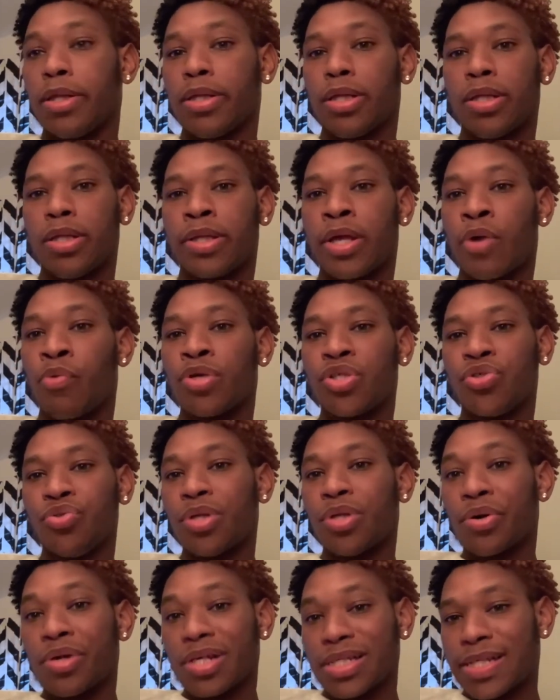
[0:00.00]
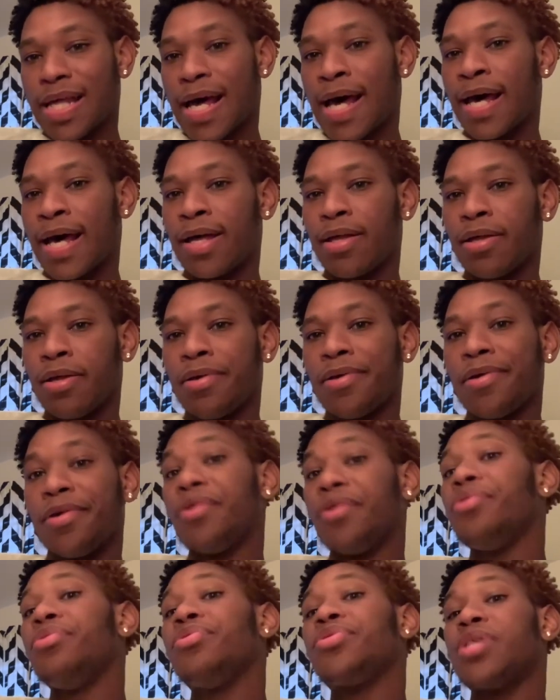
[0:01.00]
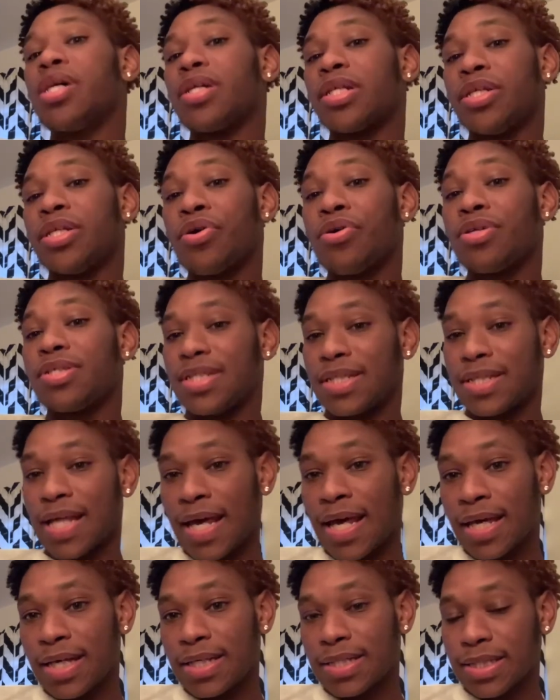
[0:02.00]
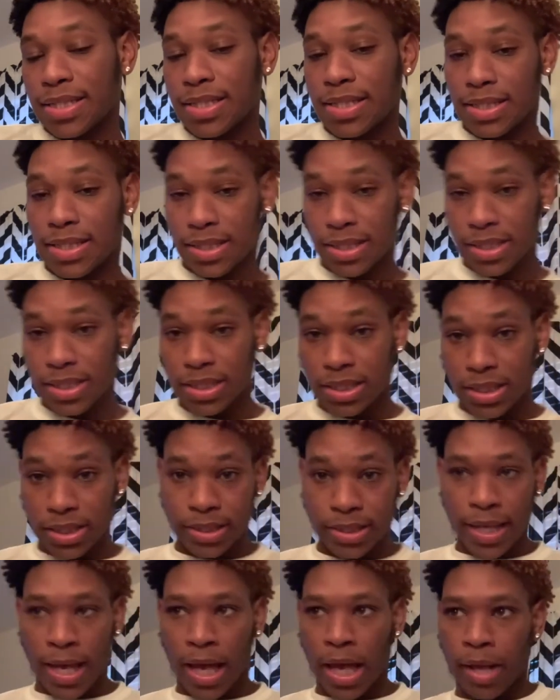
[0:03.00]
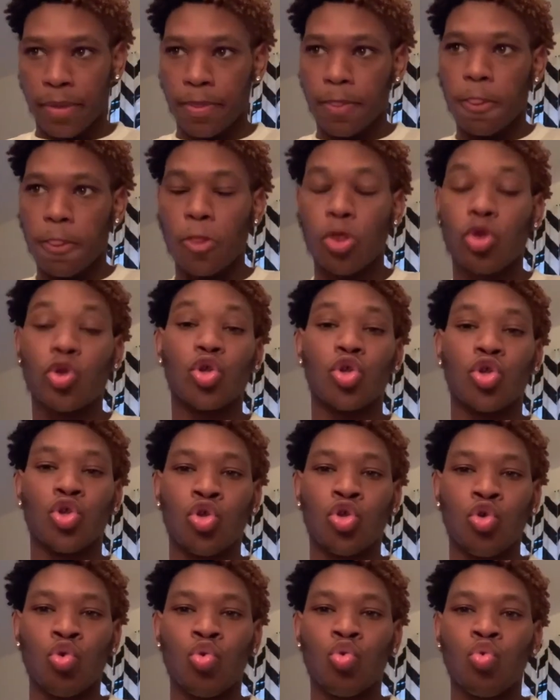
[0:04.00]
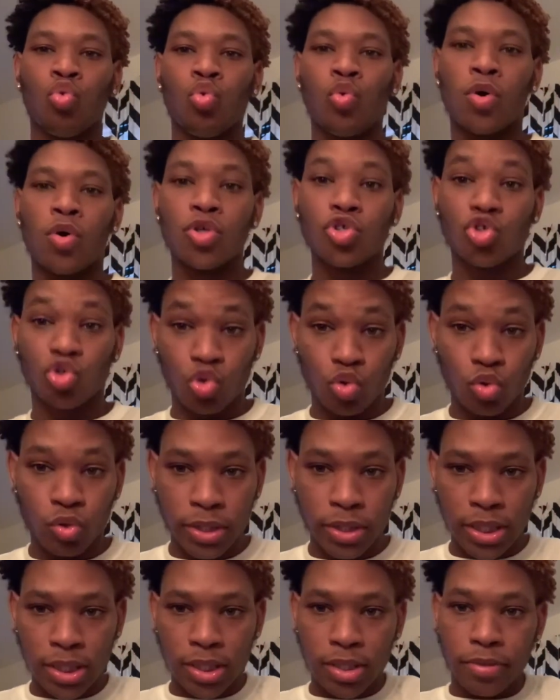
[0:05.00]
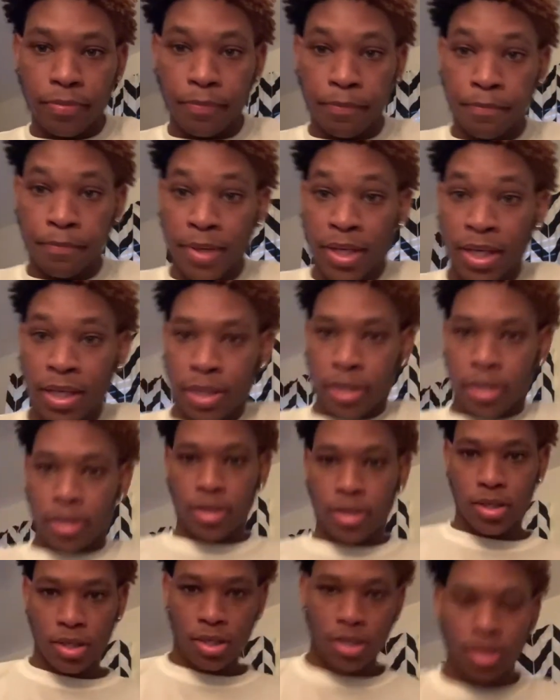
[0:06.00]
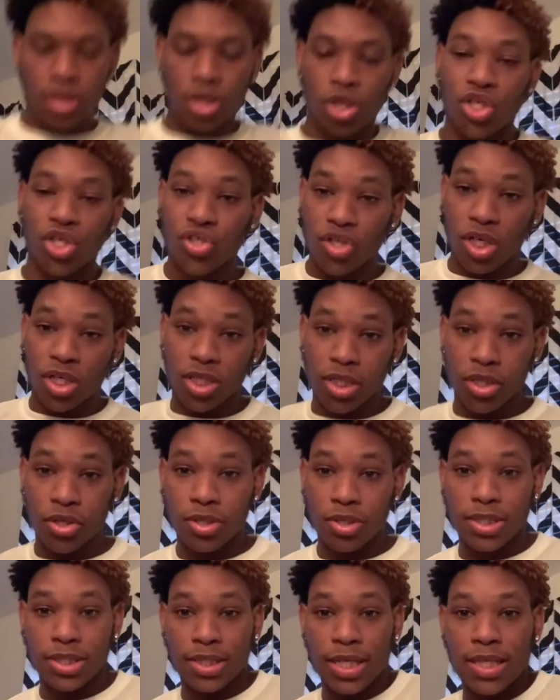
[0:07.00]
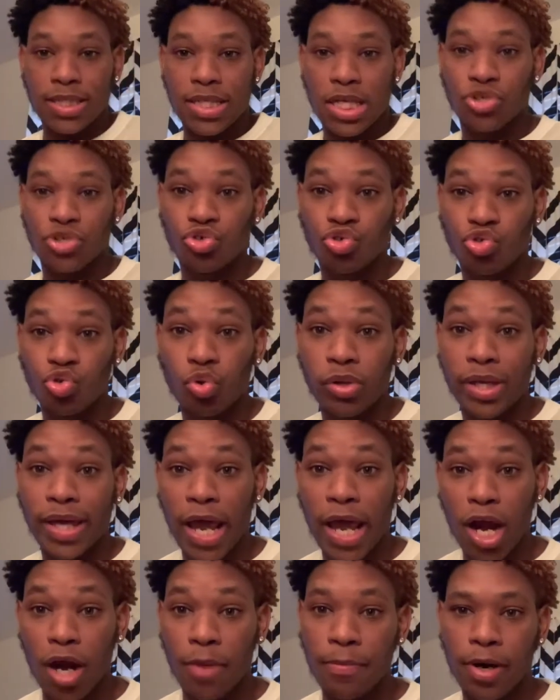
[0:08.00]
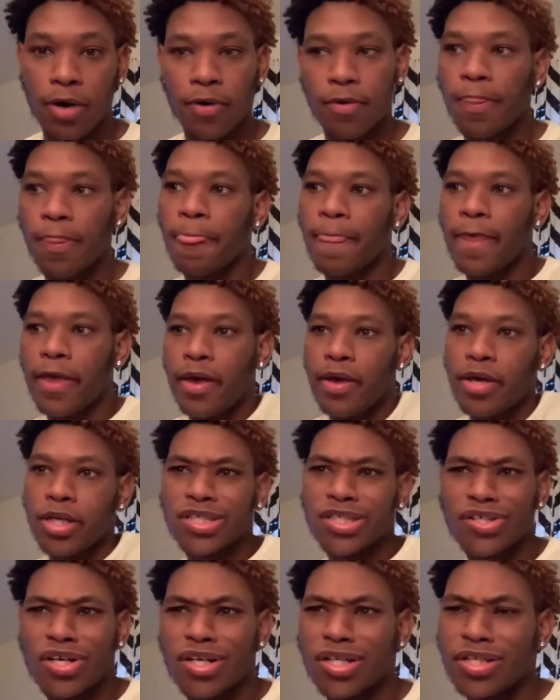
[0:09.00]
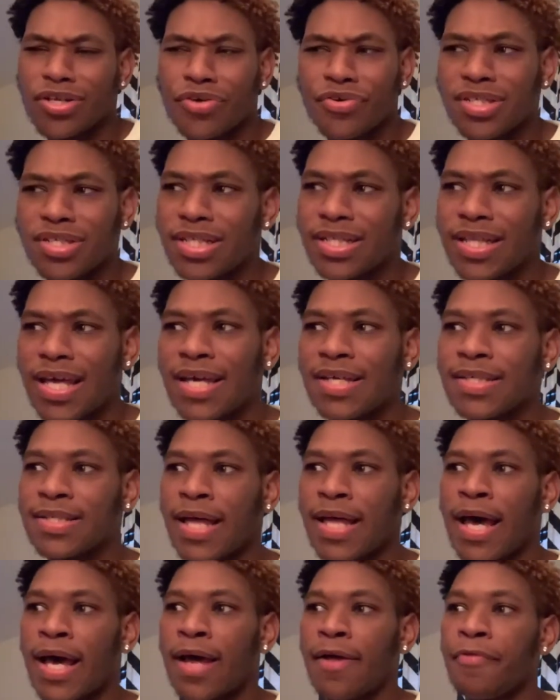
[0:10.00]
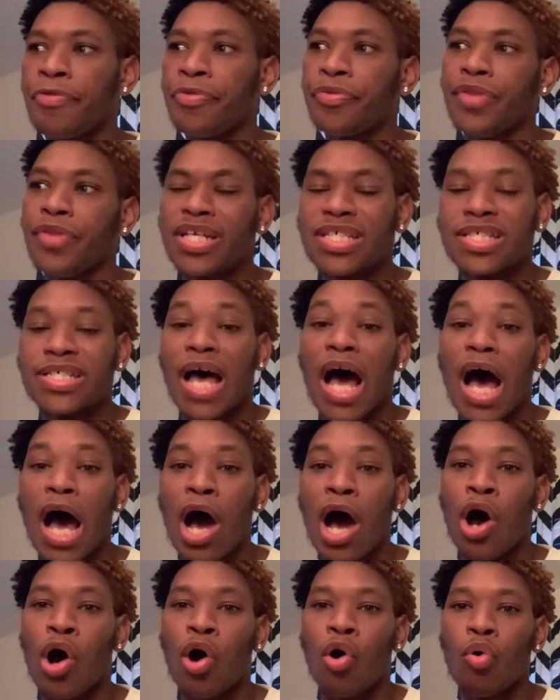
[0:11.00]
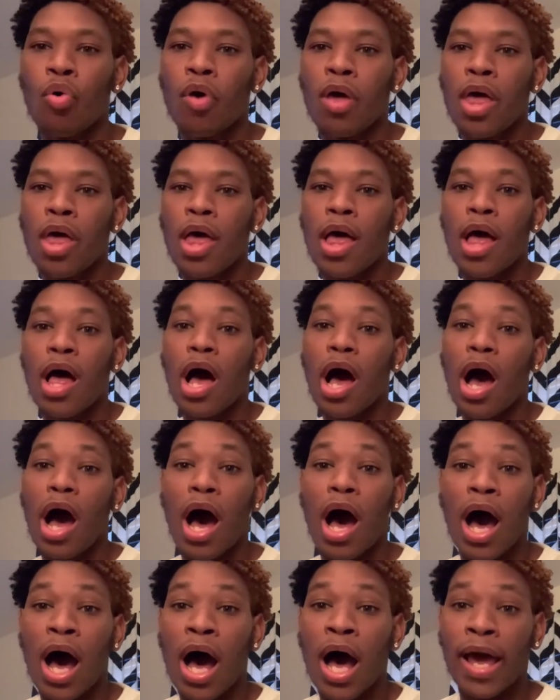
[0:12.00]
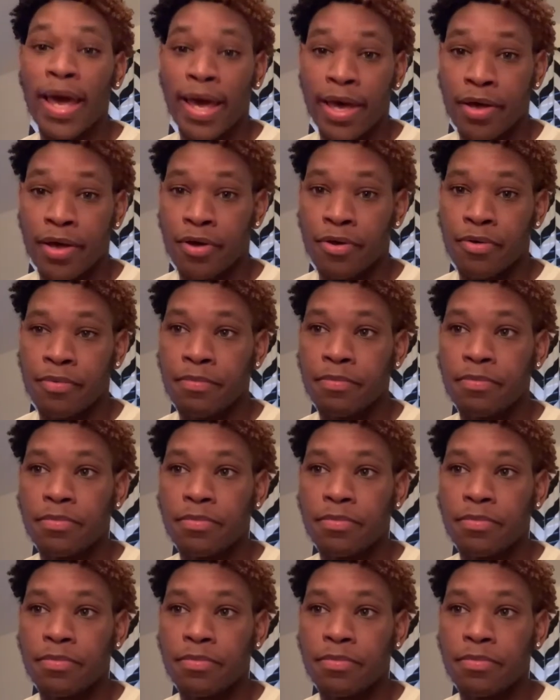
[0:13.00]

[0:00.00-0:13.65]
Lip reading: Then once you notice that, you start to notice the things that you truly mean. You start to notice the things that you truly care about. You start to notice the things that this is how I am.